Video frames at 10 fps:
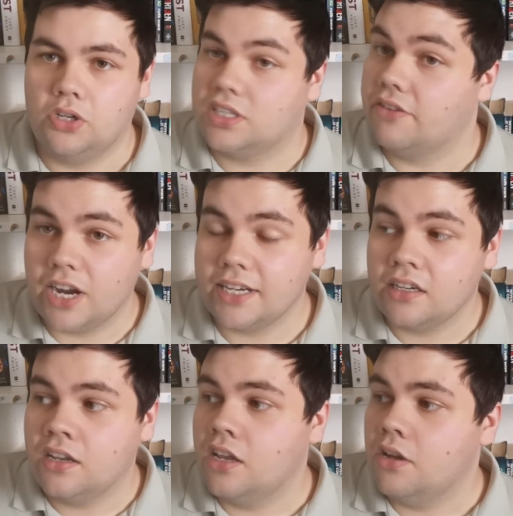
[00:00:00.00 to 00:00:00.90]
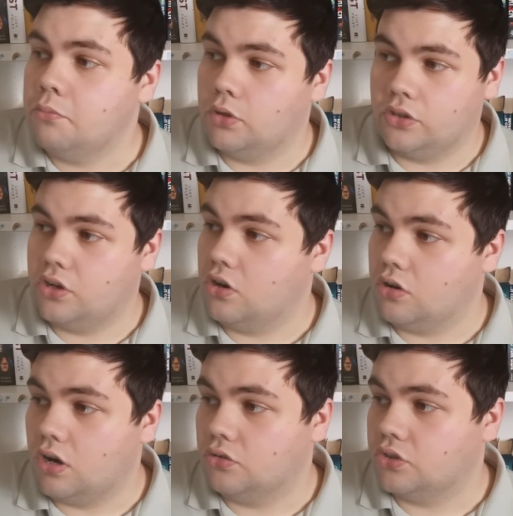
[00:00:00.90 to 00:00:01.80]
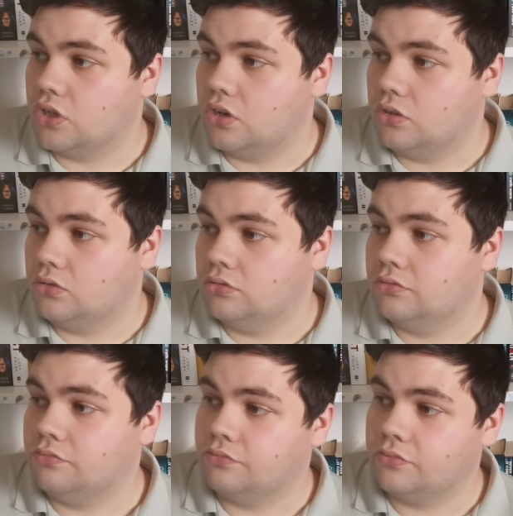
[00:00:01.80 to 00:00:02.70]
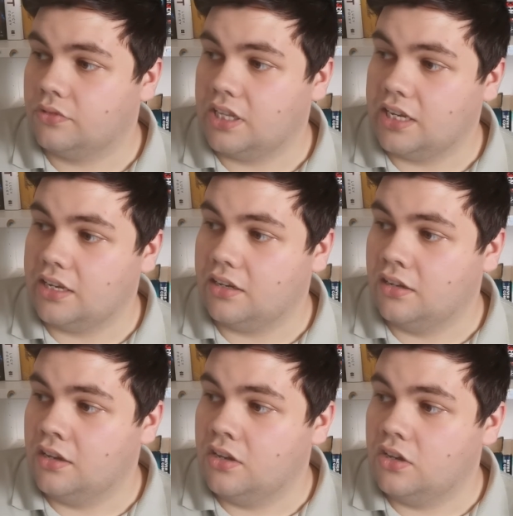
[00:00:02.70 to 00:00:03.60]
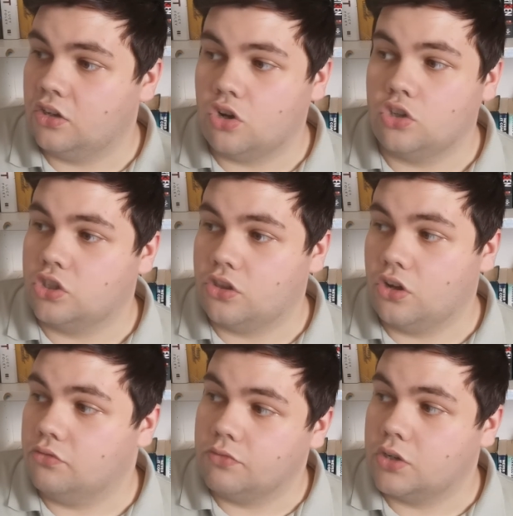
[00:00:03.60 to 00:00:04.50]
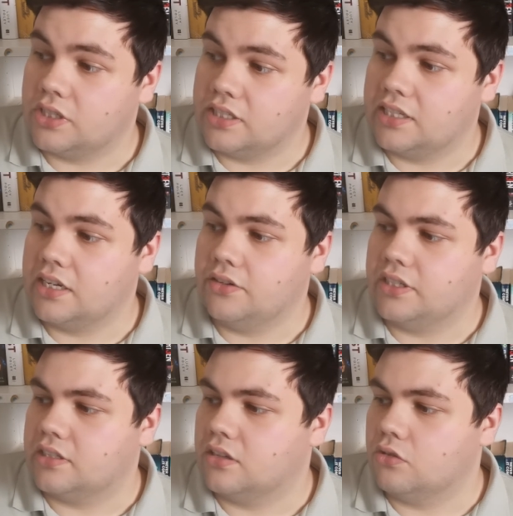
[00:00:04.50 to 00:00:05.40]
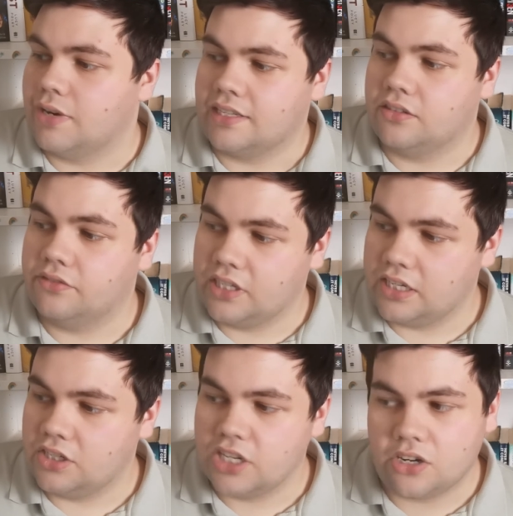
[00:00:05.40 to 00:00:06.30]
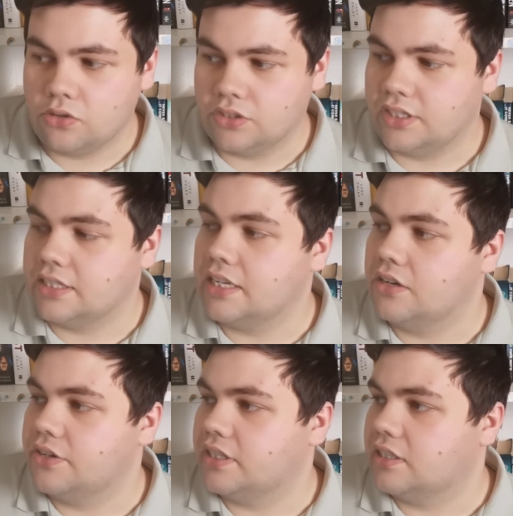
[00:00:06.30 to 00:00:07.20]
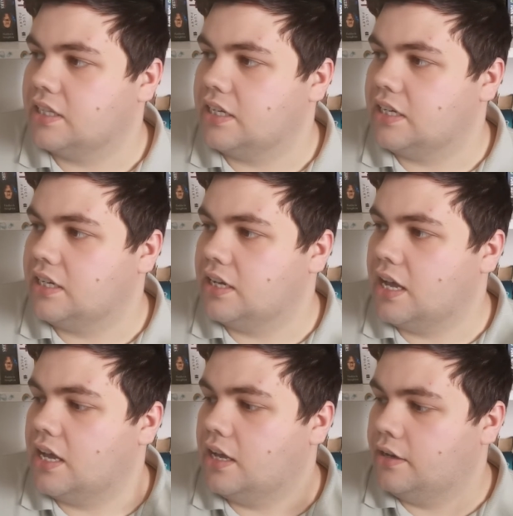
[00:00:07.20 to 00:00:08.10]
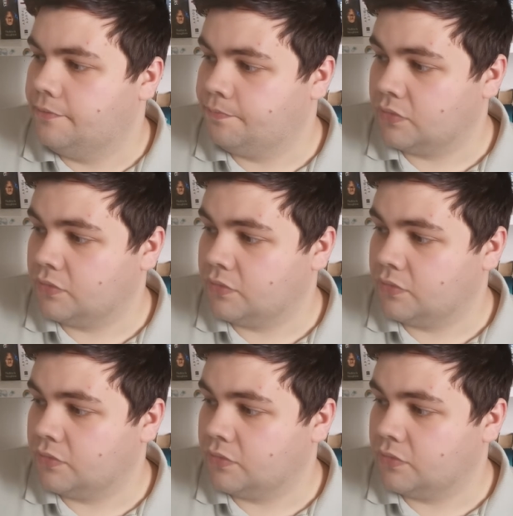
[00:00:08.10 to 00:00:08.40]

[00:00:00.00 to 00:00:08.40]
books I've read, but there are also the A Court of Thorn and Roses series, the rest of the Shadowhunter series, the uh,